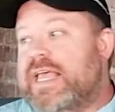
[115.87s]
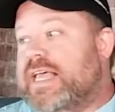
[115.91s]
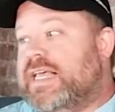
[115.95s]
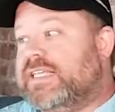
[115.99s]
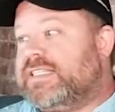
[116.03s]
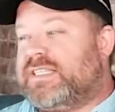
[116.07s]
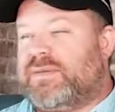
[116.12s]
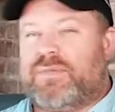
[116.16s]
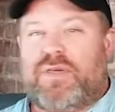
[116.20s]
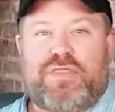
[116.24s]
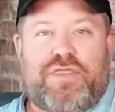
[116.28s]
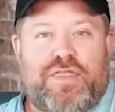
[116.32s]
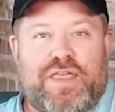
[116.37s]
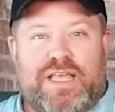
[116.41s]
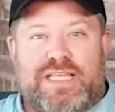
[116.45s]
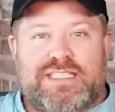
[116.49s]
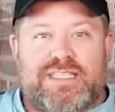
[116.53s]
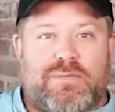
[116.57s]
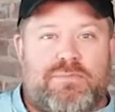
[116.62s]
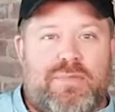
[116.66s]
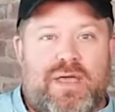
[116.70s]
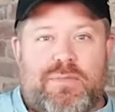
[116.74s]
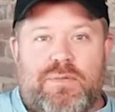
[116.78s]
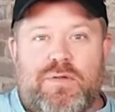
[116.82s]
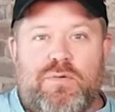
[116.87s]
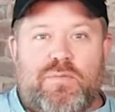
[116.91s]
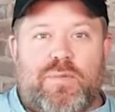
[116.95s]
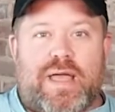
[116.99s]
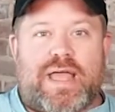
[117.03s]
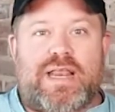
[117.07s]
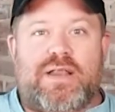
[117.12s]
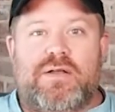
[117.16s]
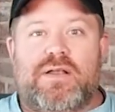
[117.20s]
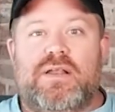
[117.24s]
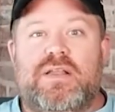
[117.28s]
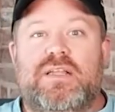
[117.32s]
some of the things that maybe
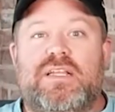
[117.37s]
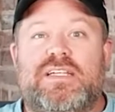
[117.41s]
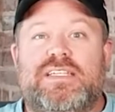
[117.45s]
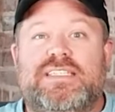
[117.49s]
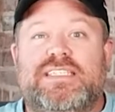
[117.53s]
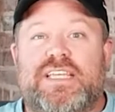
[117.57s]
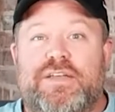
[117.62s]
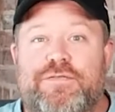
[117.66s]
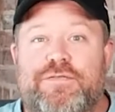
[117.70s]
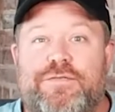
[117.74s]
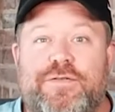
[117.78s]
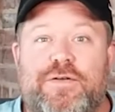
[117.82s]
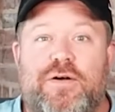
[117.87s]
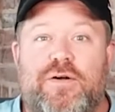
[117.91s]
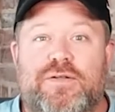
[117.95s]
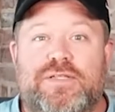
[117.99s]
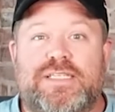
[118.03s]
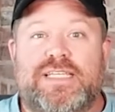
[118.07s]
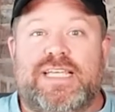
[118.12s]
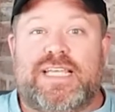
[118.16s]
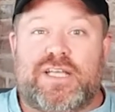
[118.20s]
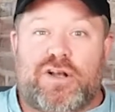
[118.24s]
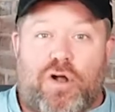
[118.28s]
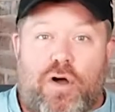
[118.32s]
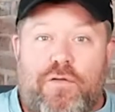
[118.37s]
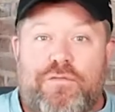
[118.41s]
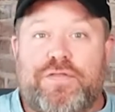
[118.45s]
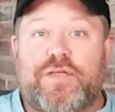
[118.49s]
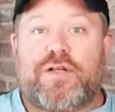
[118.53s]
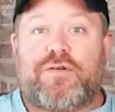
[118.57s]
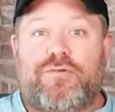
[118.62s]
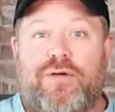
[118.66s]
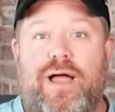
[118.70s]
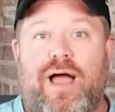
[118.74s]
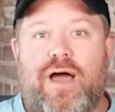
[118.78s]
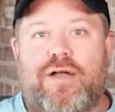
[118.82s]
made it a little difficult to get off the
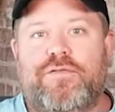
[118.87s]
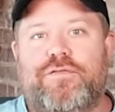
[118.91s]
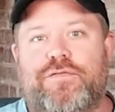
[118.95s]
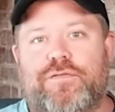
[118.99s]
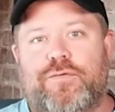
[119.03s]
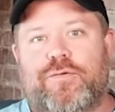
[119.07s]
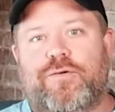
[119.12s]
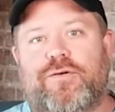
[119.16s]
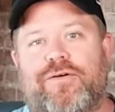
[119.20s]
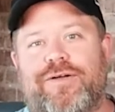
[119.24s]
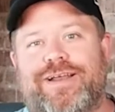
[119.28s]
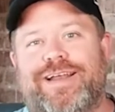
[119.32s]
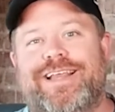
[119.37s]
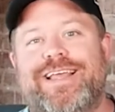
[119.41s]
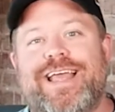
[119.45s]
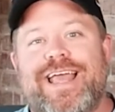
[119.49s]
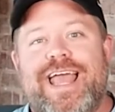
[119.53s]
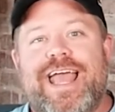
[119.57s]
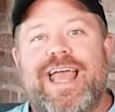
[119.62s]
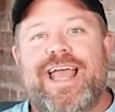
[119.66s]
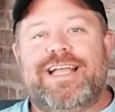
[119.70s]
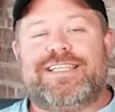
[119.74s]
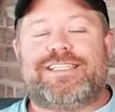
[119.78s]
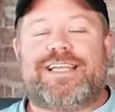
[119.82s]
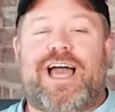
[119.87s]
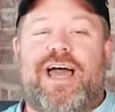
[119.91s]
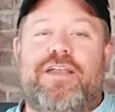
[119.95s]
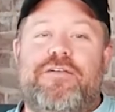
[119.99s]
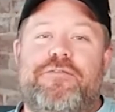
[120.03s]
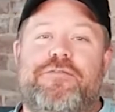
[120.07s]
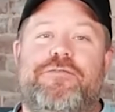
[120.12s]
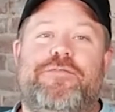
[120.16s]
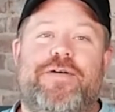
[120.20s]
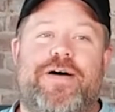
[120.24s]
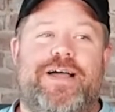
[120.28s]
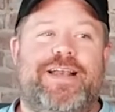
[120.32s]
ground for her. And it's kind of
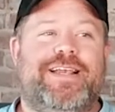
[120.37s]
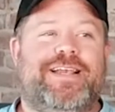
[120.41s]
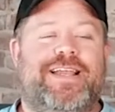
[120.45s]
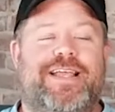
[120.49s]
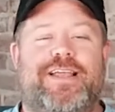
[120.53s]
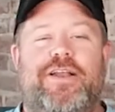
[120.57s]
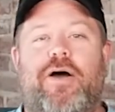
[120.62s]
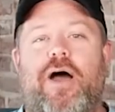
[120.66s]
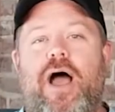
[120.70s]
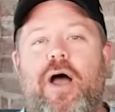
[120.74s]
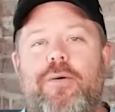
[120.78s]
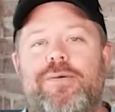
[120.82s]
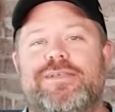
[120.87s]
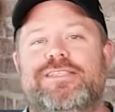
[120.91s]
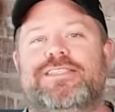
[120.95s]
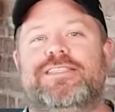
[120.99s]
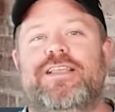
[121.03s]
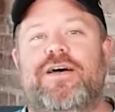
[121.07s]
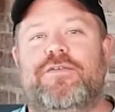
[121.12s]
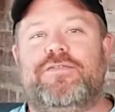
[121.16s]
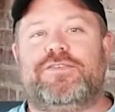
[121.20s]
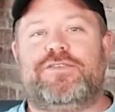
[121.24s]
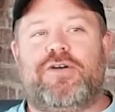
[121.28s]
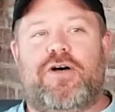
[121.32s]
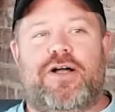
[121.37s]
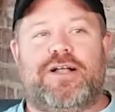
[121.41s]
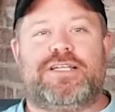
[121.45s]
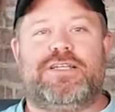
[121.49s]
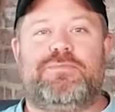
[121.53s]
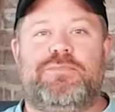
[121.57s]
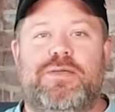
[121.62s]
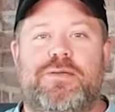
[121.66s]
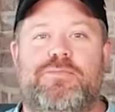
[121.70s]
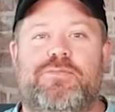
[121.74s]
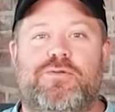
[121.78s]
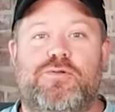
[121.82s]
fun. I always love talking to
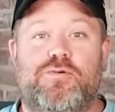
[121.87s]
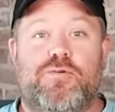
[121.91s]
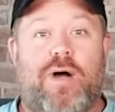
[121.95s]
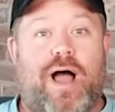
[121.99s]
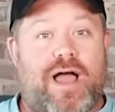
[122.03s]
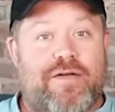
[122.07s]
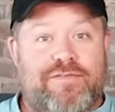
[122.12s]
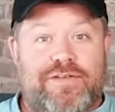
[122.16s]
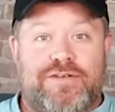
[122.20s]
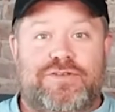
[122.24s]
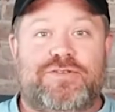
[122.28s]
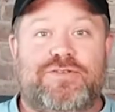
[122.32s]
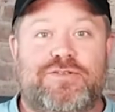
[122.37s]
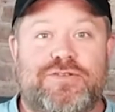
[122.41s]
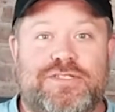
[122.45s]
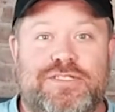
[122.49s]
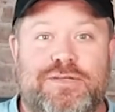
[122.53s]
people who I've introduced to